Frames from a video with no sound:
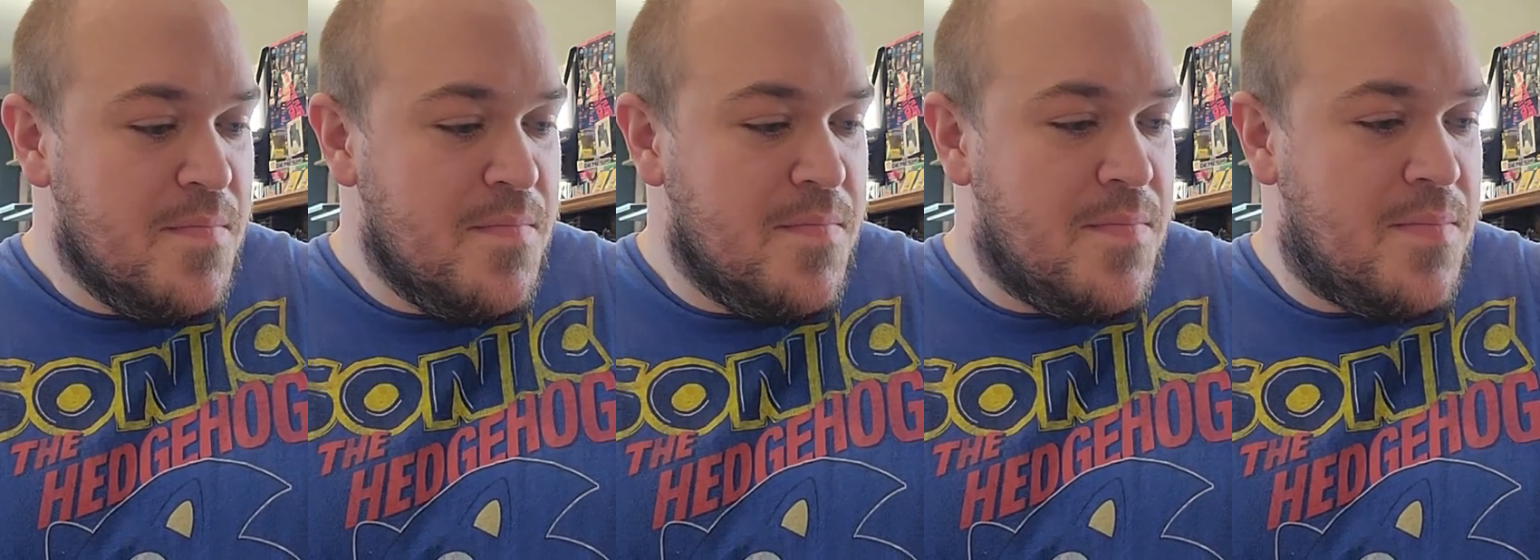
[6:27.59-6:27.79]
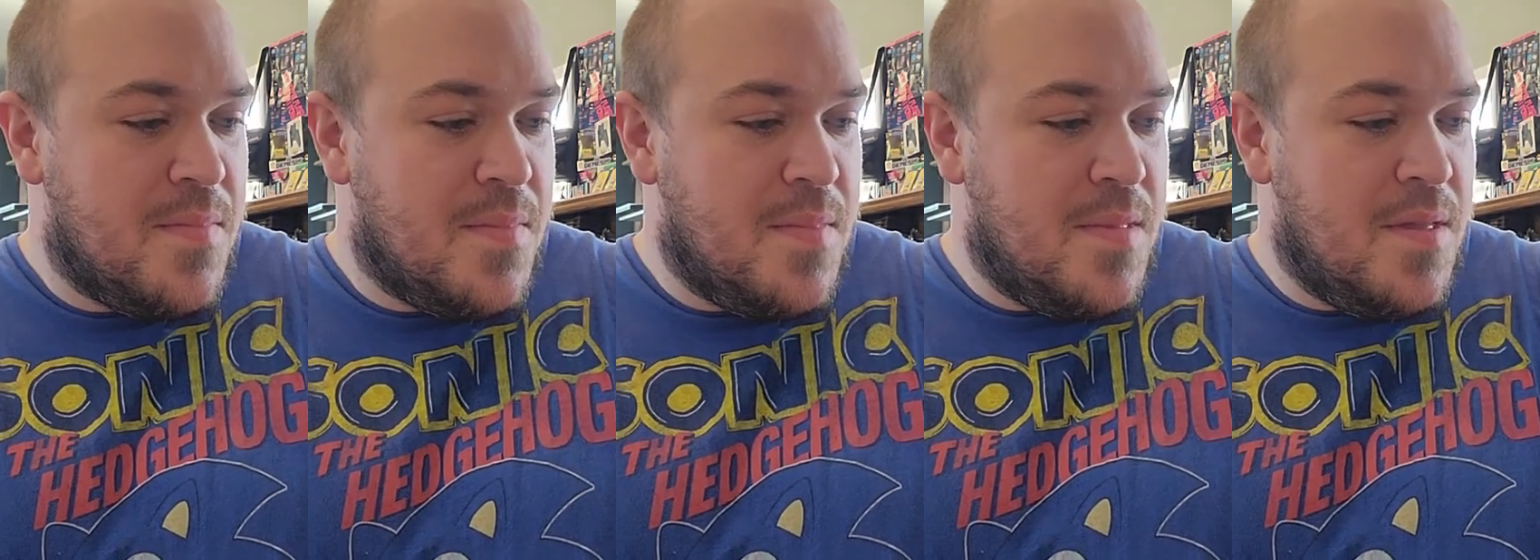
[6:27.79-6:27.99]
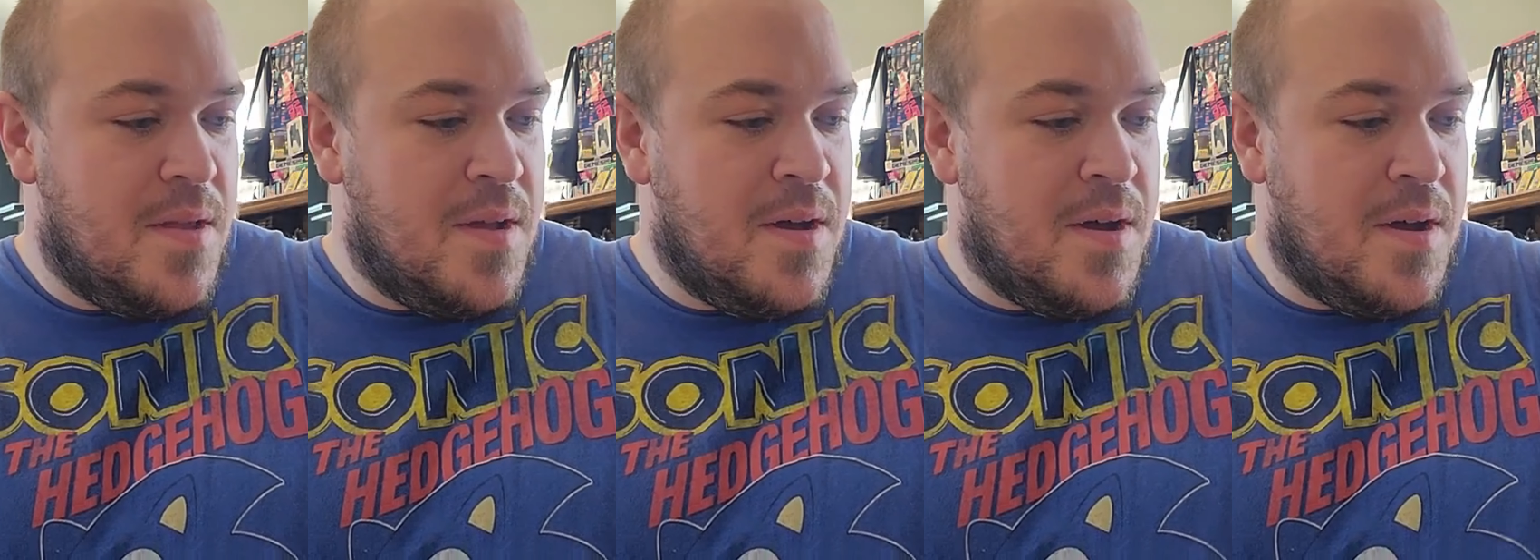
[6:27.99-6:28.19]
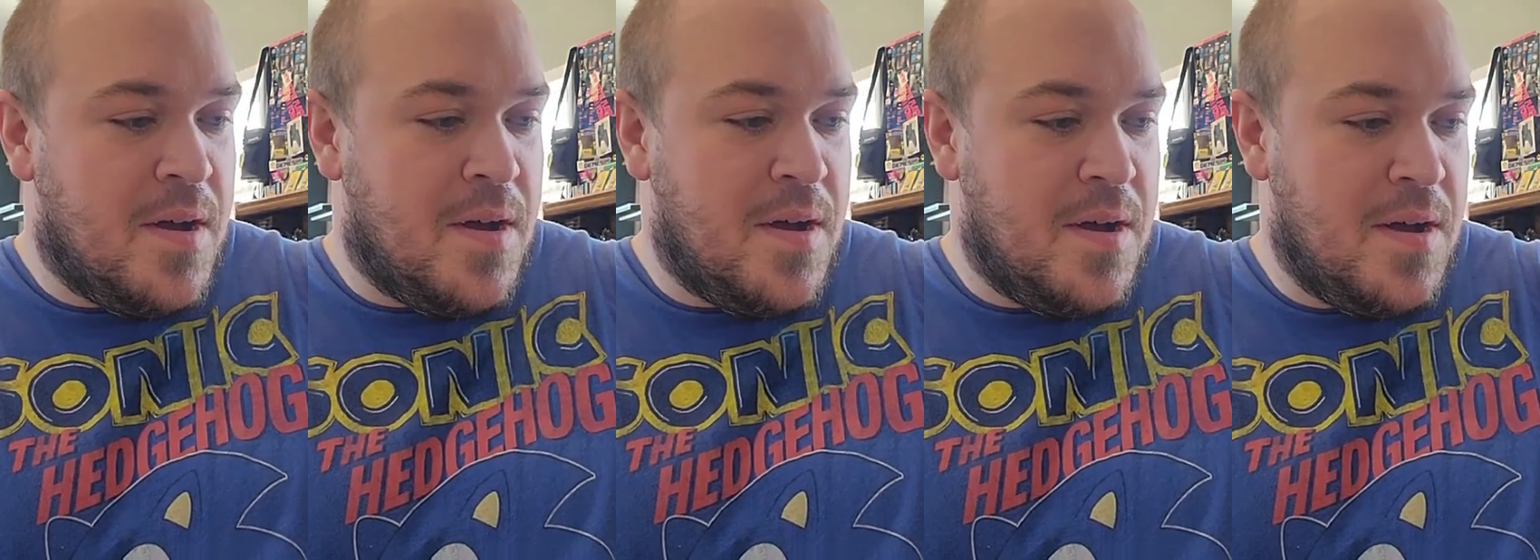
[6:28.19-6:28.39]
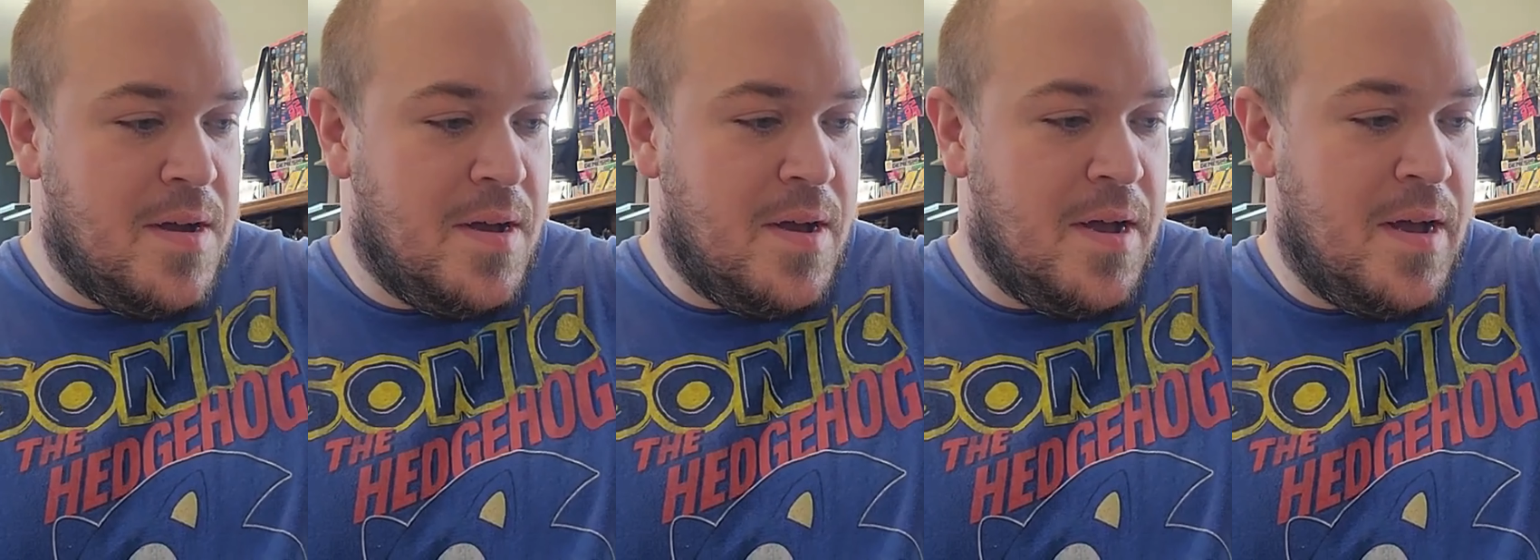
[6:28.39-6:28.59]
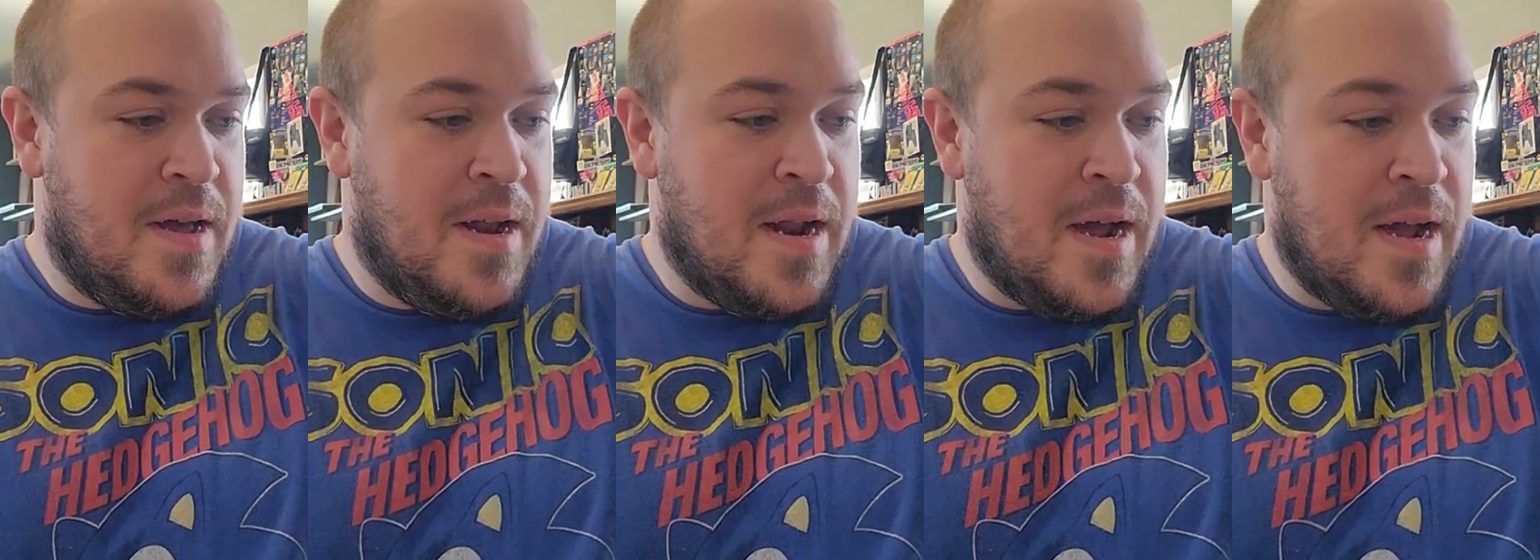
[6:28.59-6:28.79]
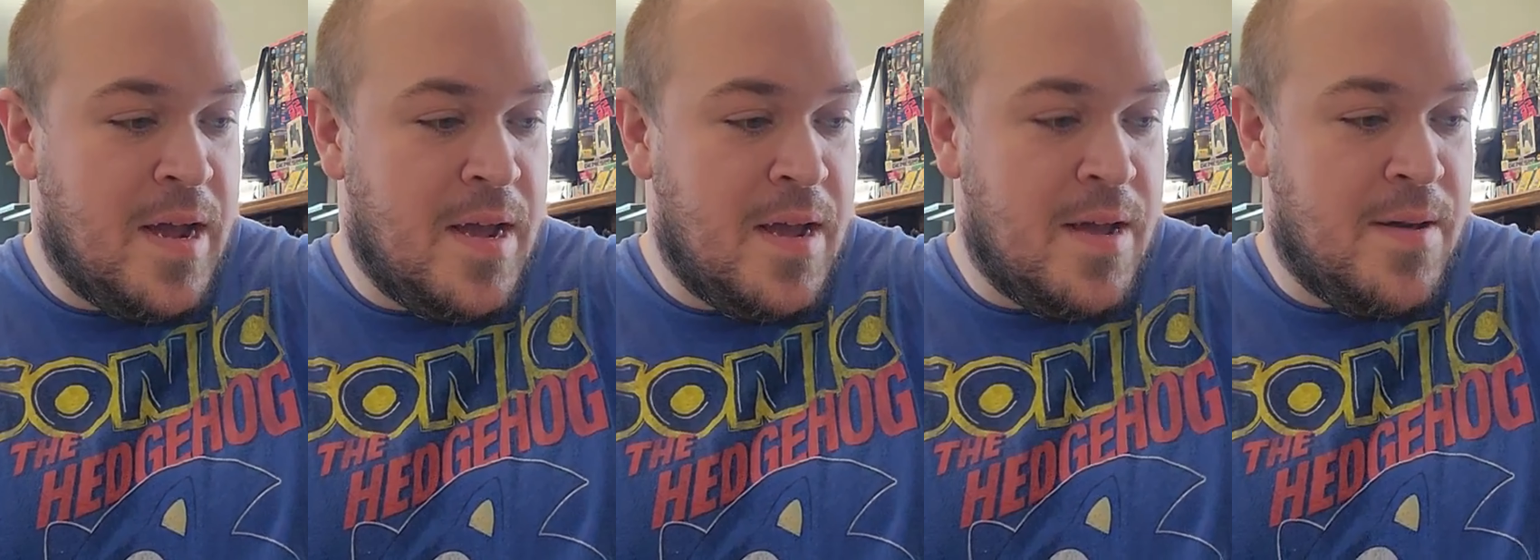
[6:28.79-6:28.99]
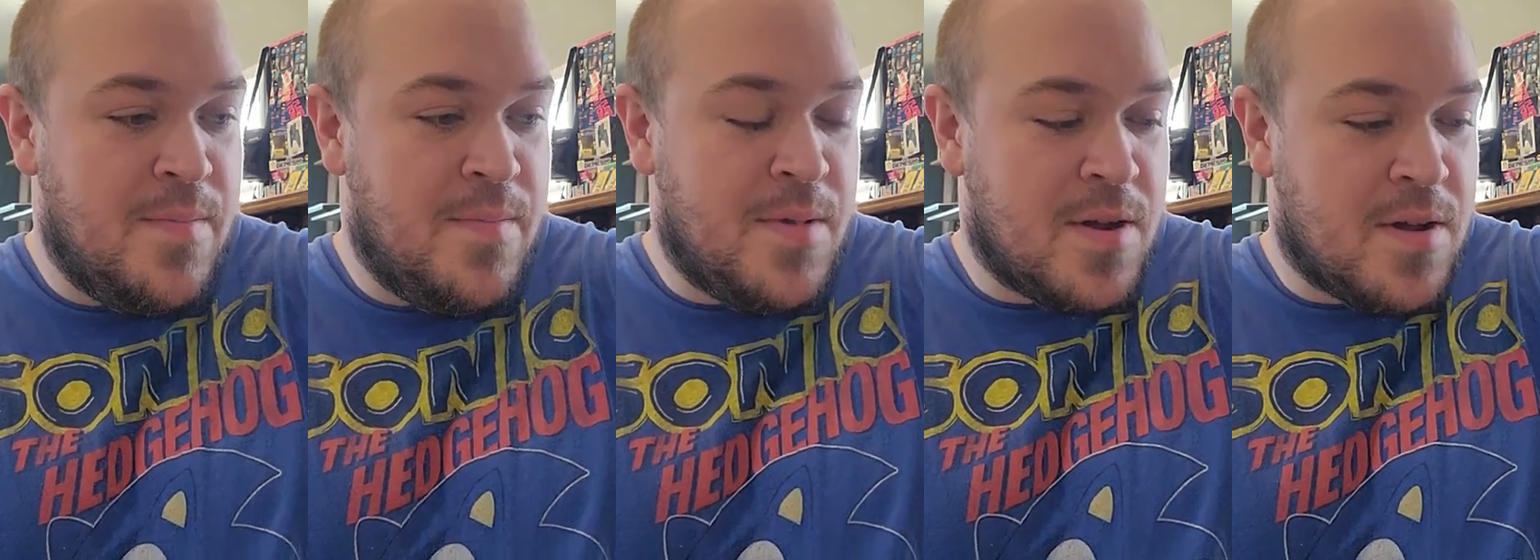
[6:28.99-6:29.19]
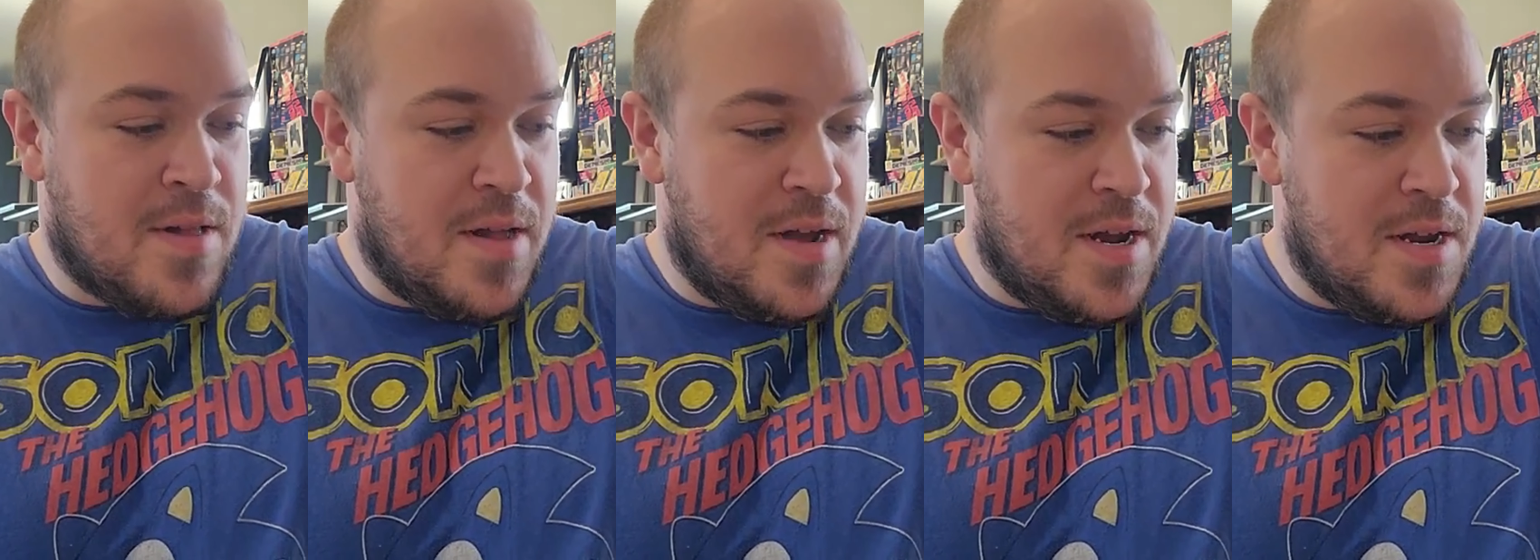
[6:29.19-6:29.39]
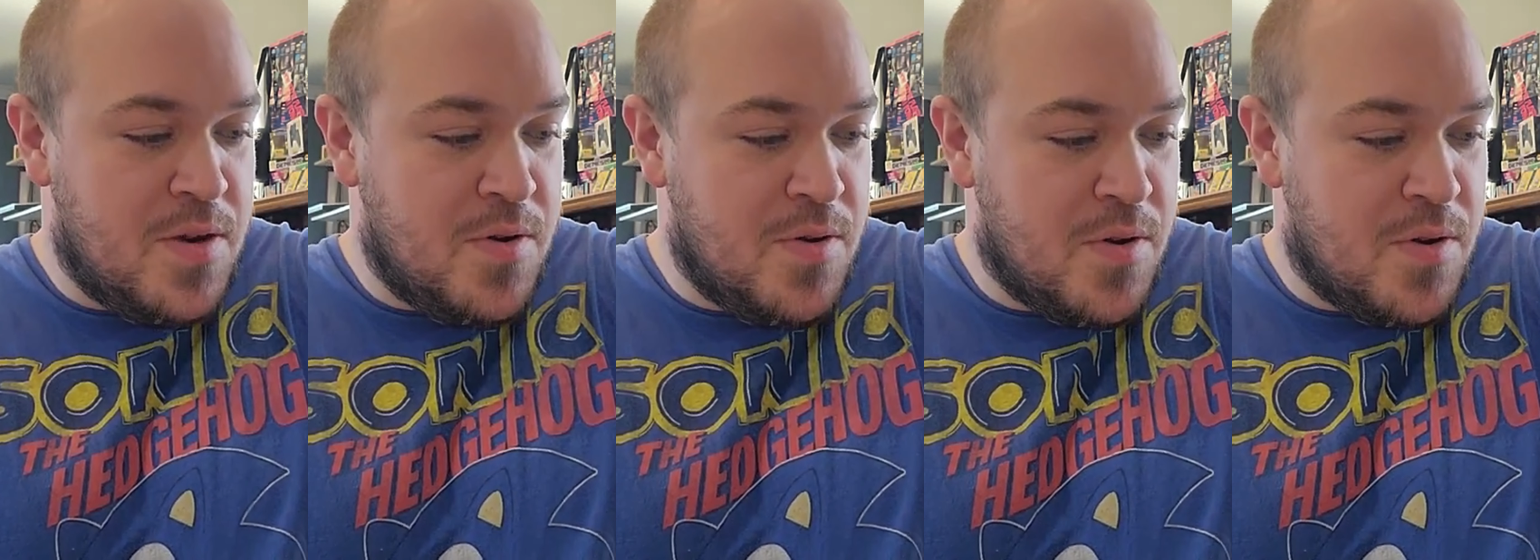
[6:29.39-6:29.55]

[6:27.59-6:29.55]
And I am inclined